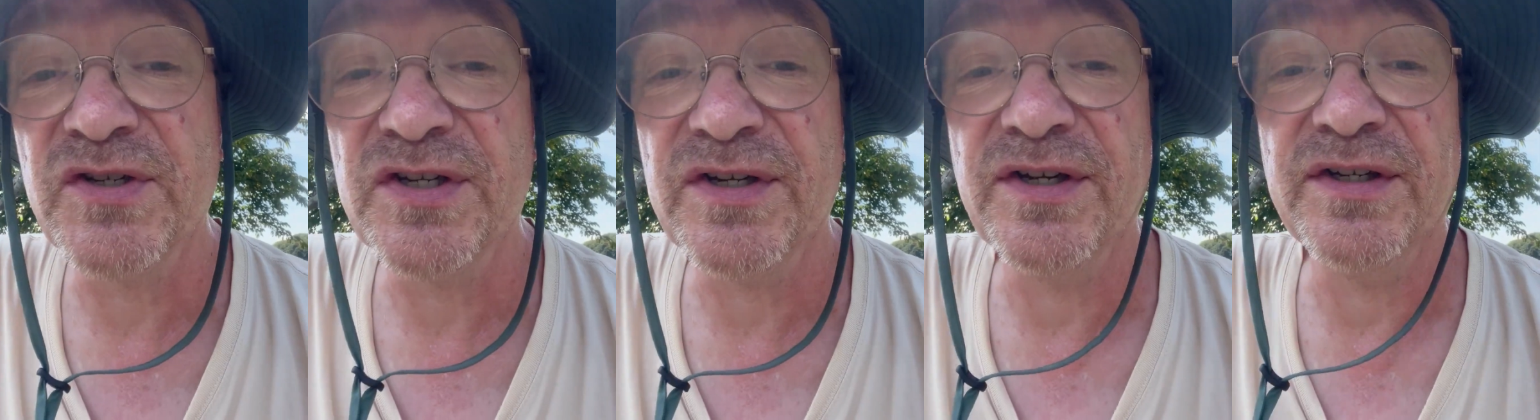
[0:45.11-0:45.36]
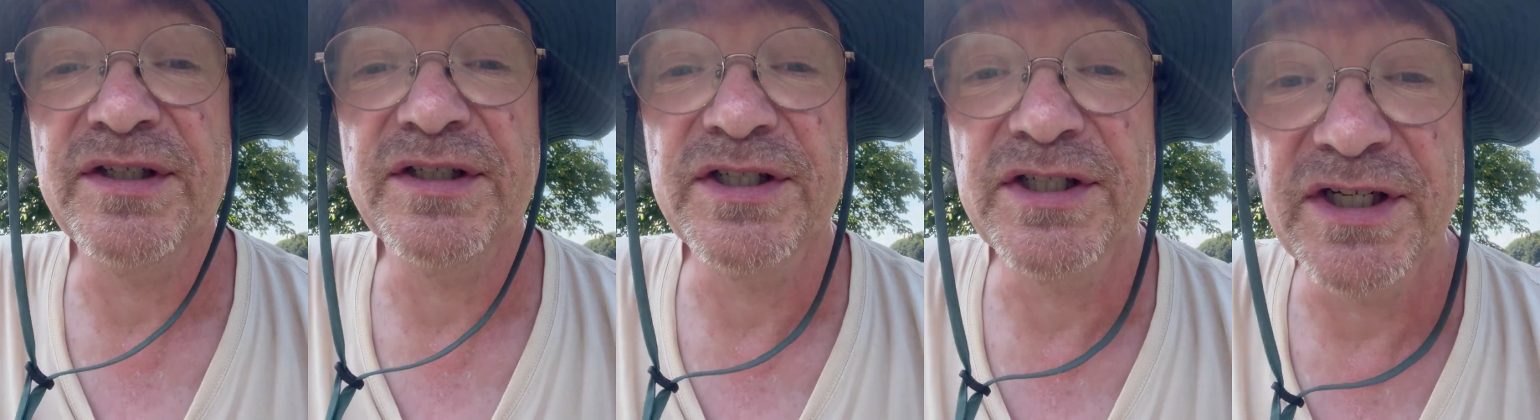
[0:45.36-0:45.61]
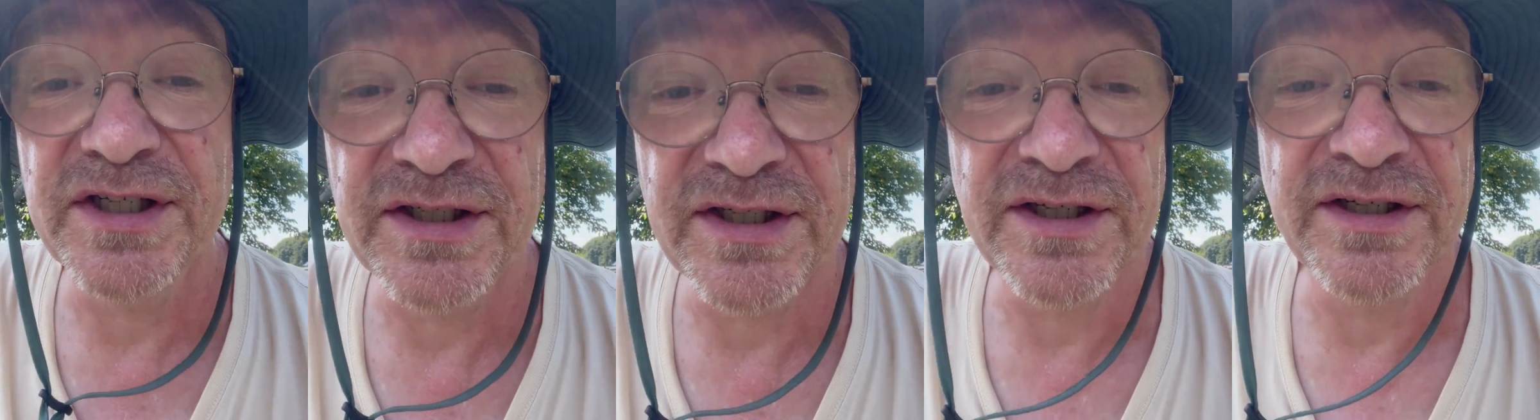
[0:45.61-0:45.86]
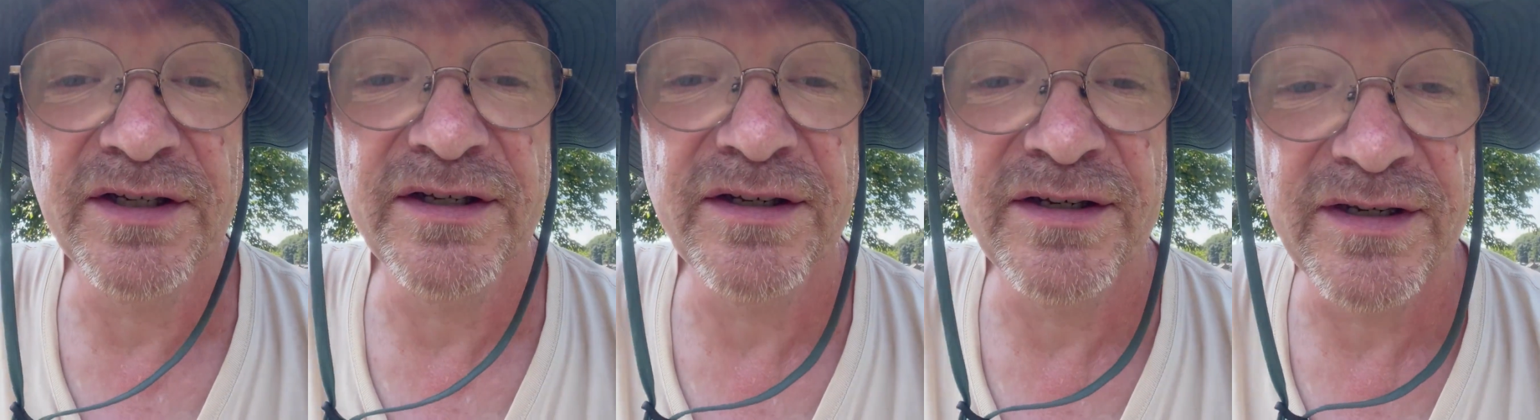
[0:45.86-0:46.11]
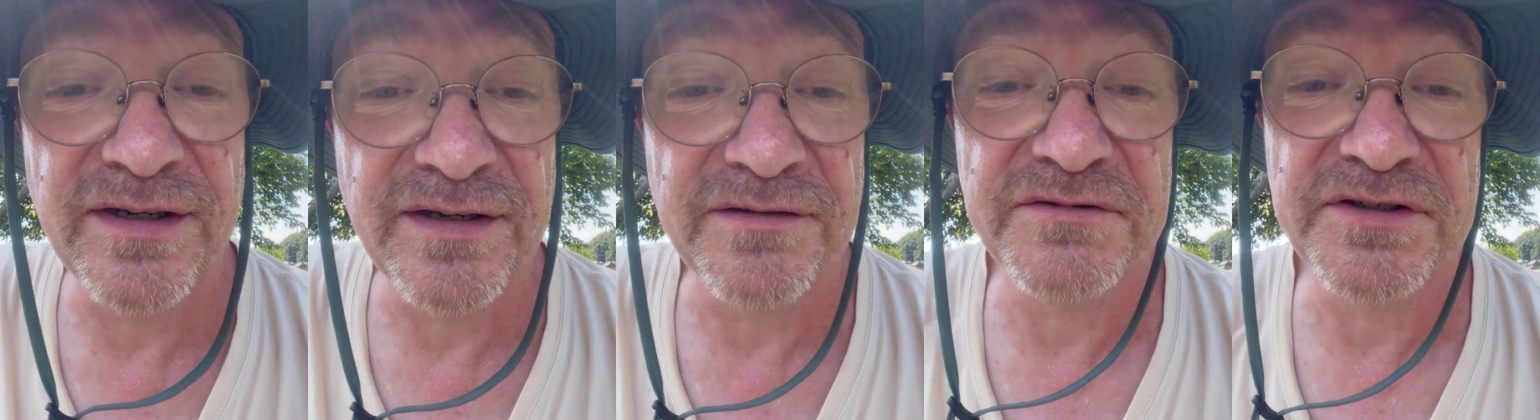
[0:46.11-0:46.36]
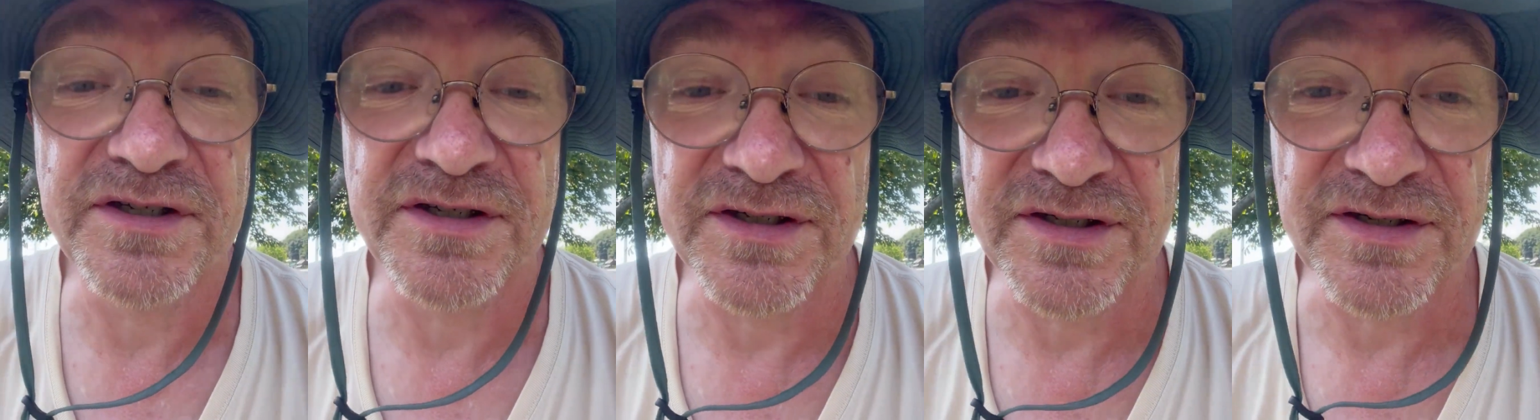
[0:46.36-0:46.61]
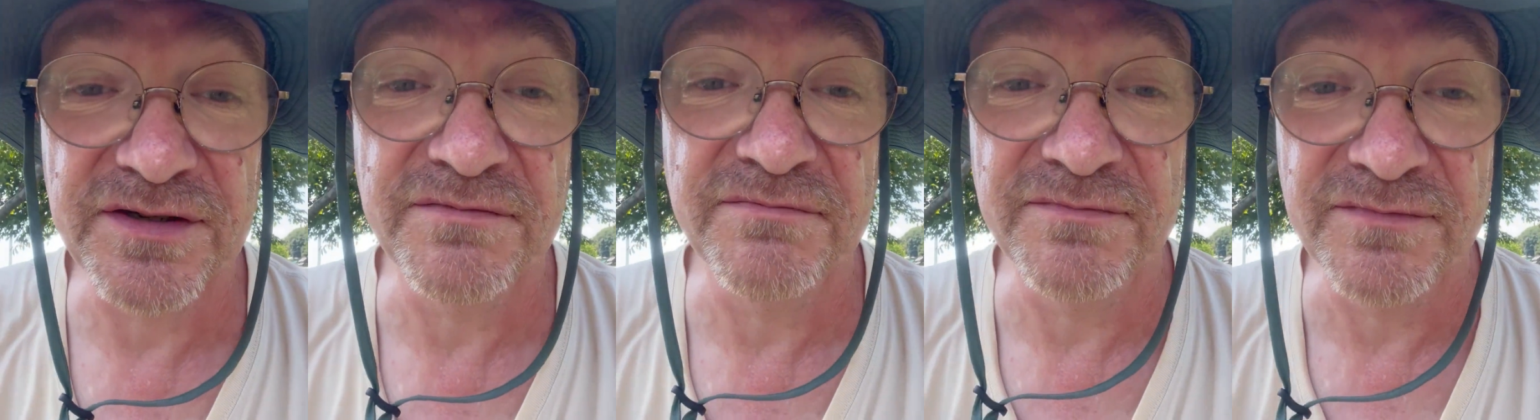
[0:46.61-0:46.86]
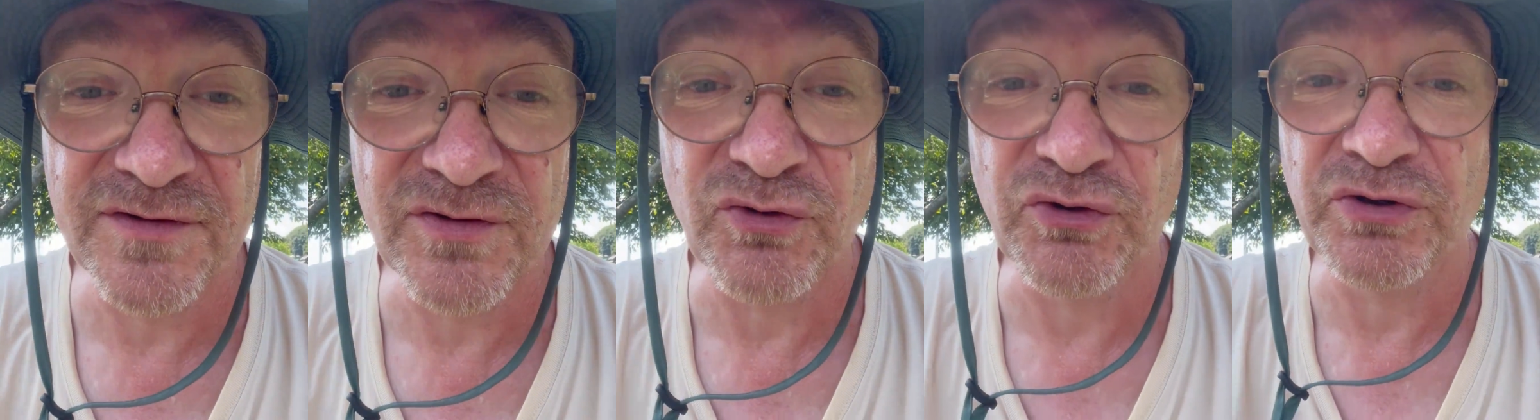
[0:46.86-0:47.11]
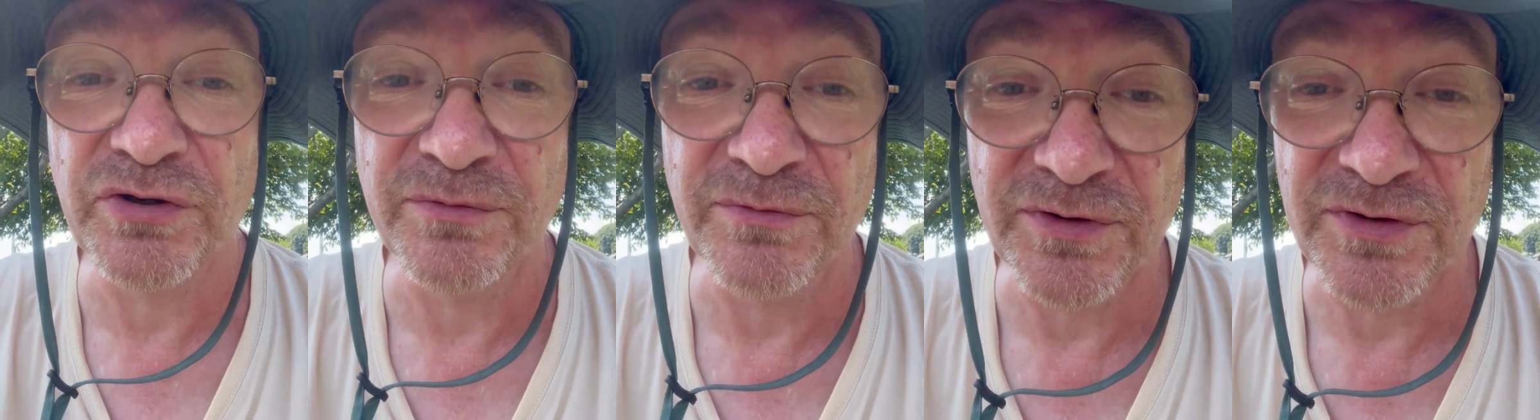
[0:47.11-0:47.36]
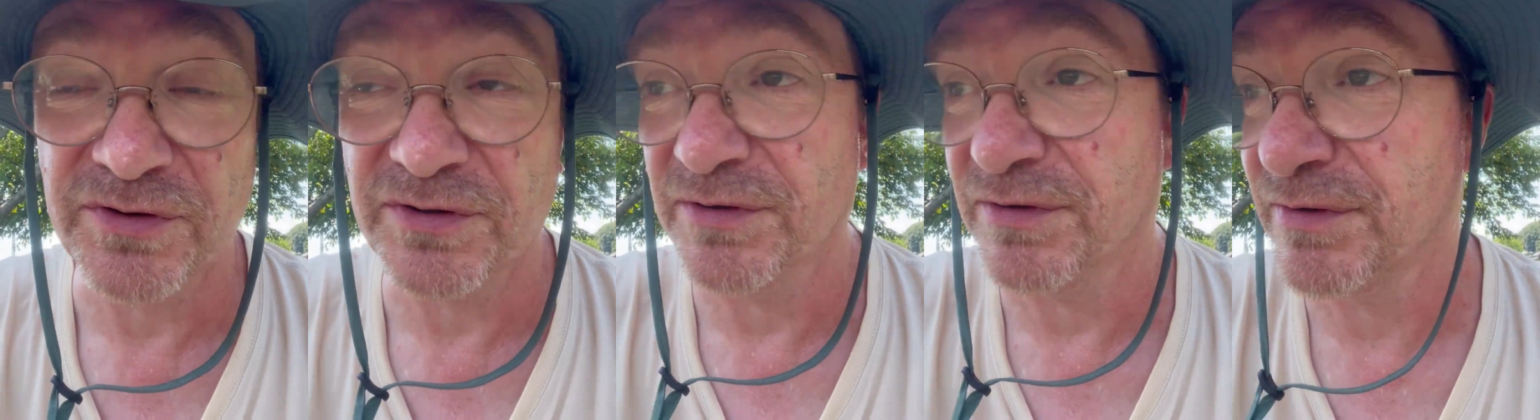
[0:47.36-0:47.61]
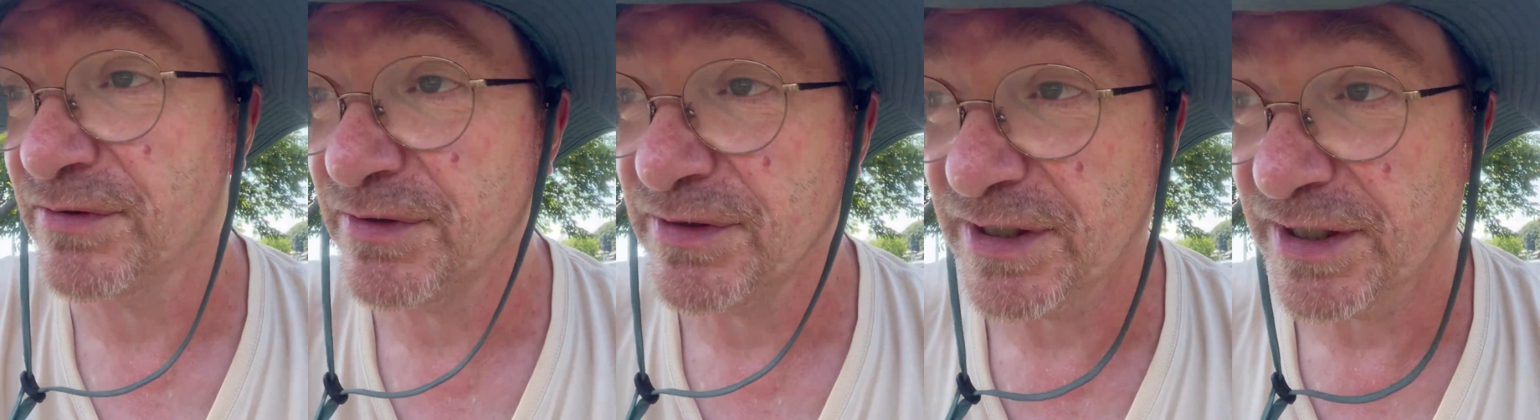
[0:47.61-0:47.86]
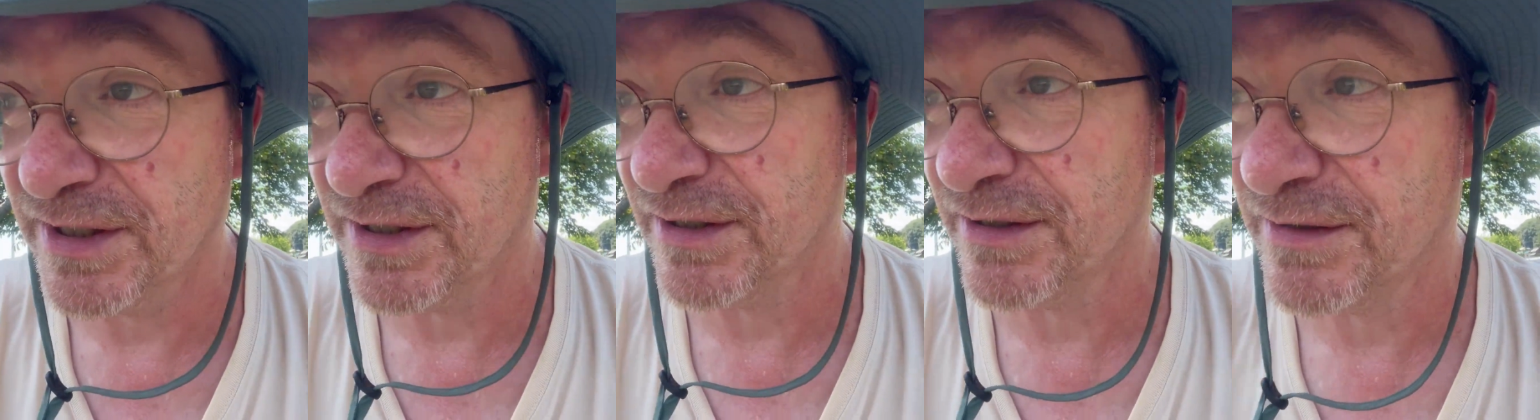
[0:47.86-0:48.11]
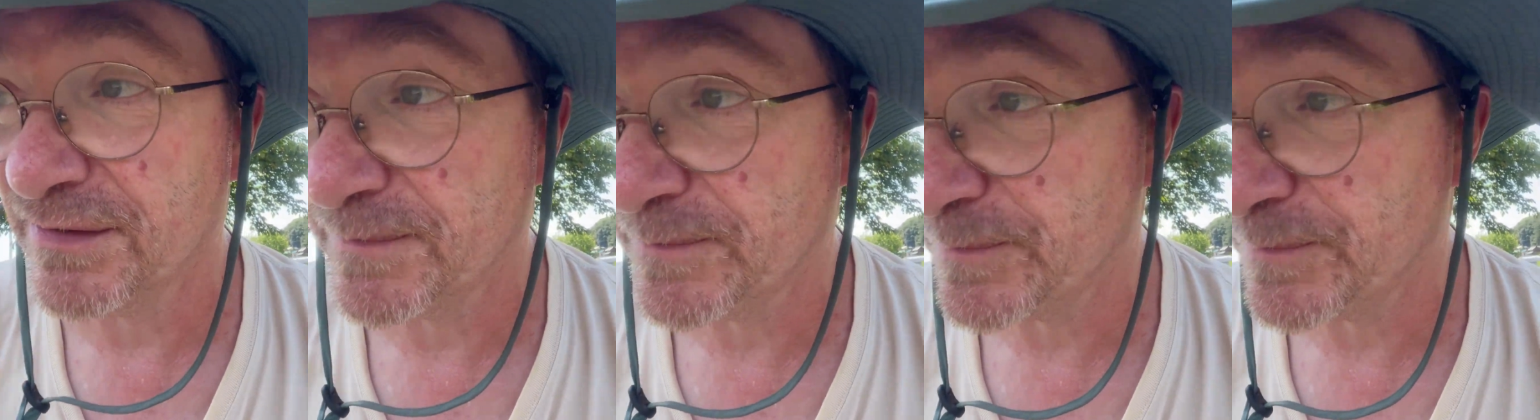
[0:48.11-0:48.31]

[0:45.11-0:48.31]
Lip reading: started shaking. I was just talking with a lady,